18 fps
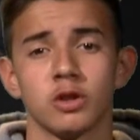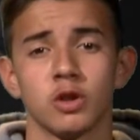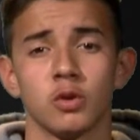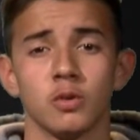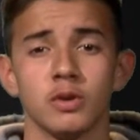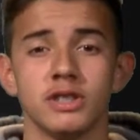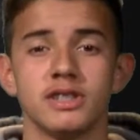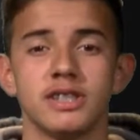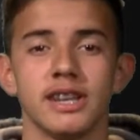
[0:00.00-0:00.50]

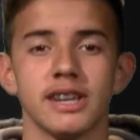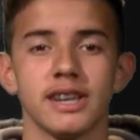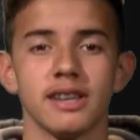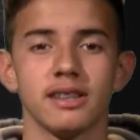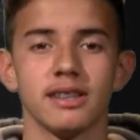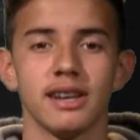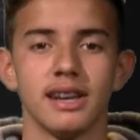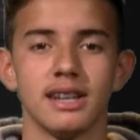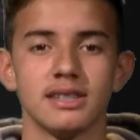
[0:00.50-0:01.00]
When
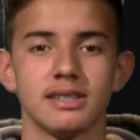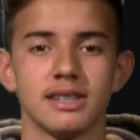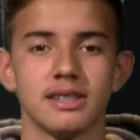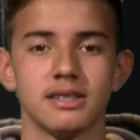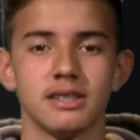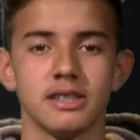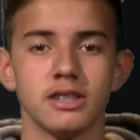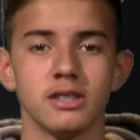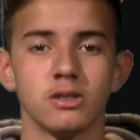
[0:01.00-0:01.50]
taking the
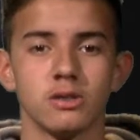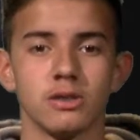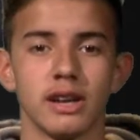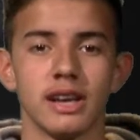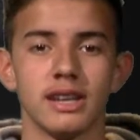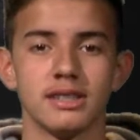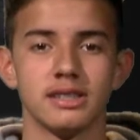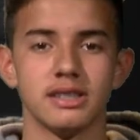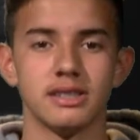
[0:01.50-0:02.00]
SAT or
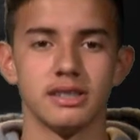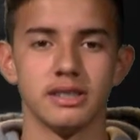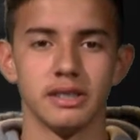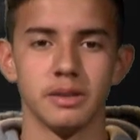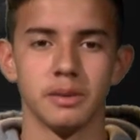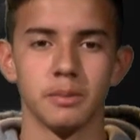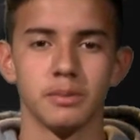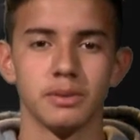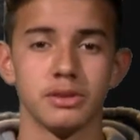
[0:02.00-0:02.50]
ACT,
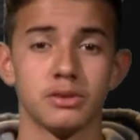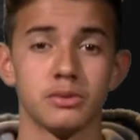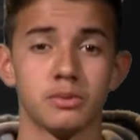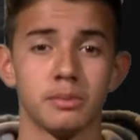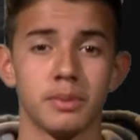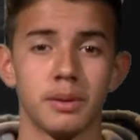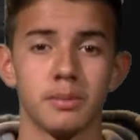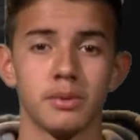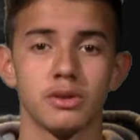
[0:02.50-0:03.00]
please
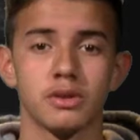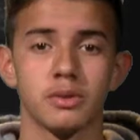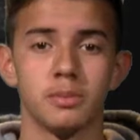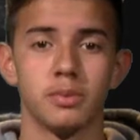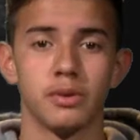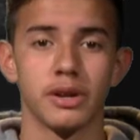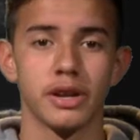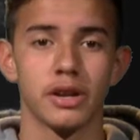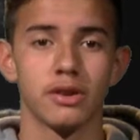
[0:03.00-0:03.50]
remember to
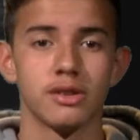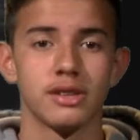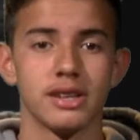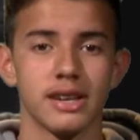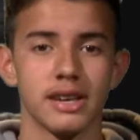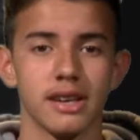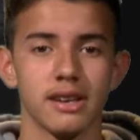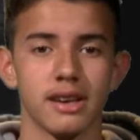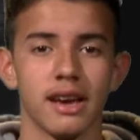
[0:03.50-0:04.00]
bring your
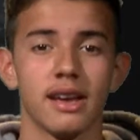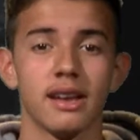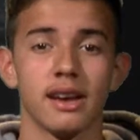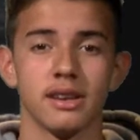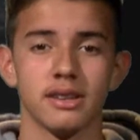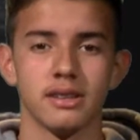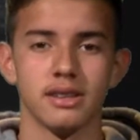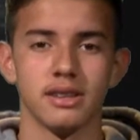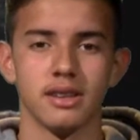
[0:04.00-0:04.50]
ticket and
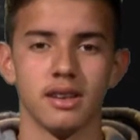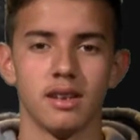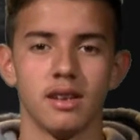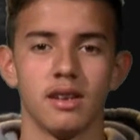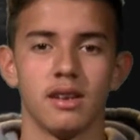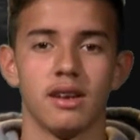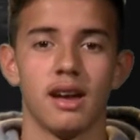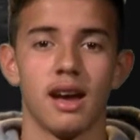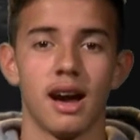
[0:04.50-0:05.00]
ID.
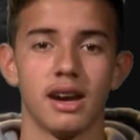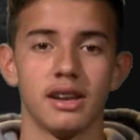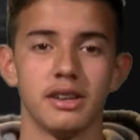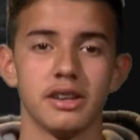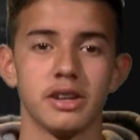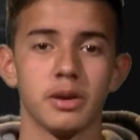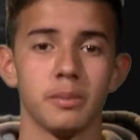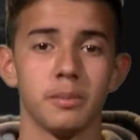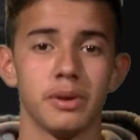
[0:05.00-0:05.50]

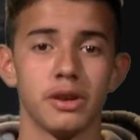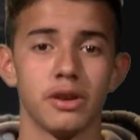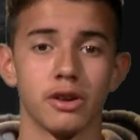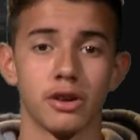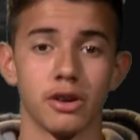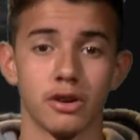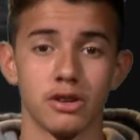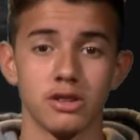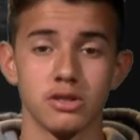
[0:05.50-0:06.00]
ID can be your
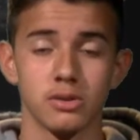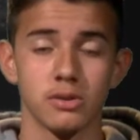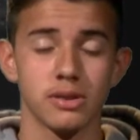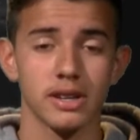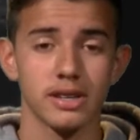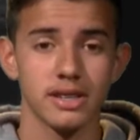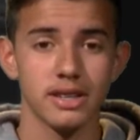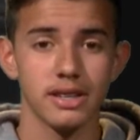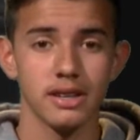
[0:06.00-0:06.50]
current school
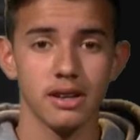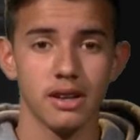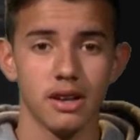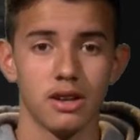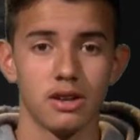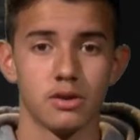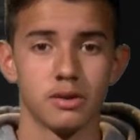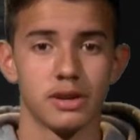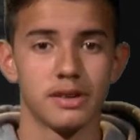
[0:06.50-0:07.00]
ID
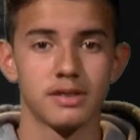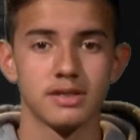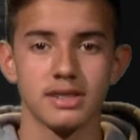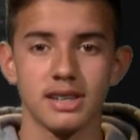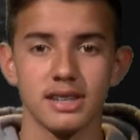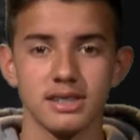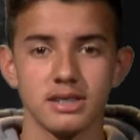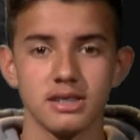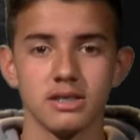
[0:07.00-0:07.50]
driver's
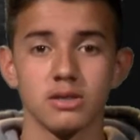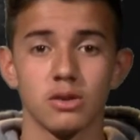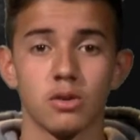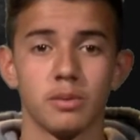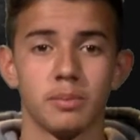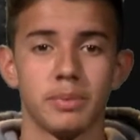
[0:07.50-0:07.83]
license, or